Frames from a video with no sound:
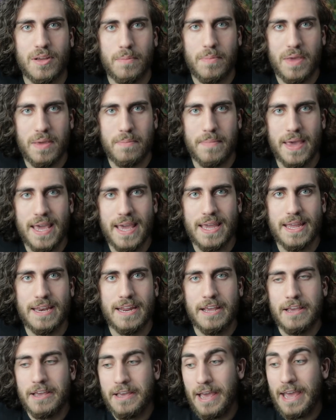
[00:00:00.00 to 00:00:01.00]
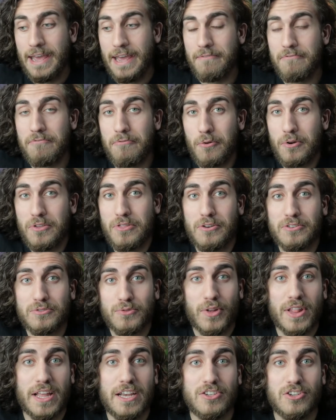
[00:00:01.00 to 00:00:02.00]
to be made and for those
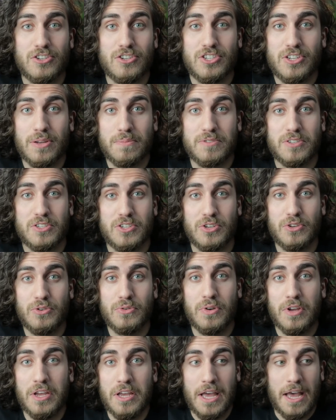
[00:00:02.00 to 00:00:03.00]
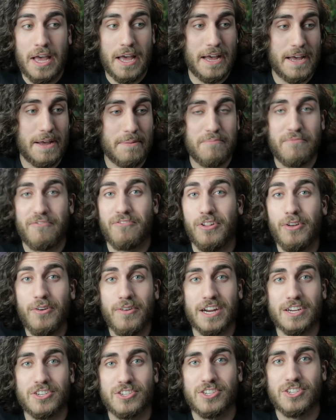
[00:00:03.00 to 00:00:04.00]
relationships to um,
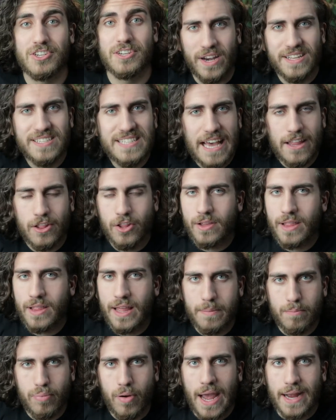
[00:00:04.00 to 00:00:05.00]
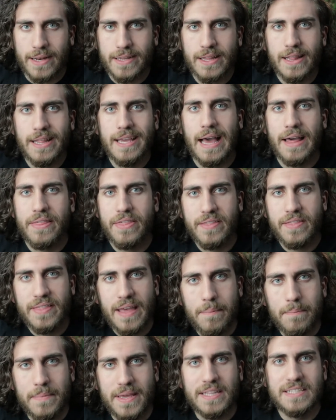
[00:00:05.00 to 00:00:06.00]
flourish. What does that look like practically? I think
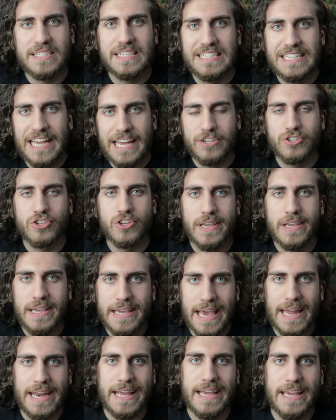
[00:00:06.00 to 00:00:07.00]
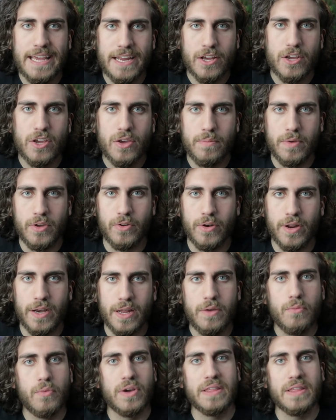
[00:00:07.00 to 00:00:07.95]
that means means intentionally getting in a community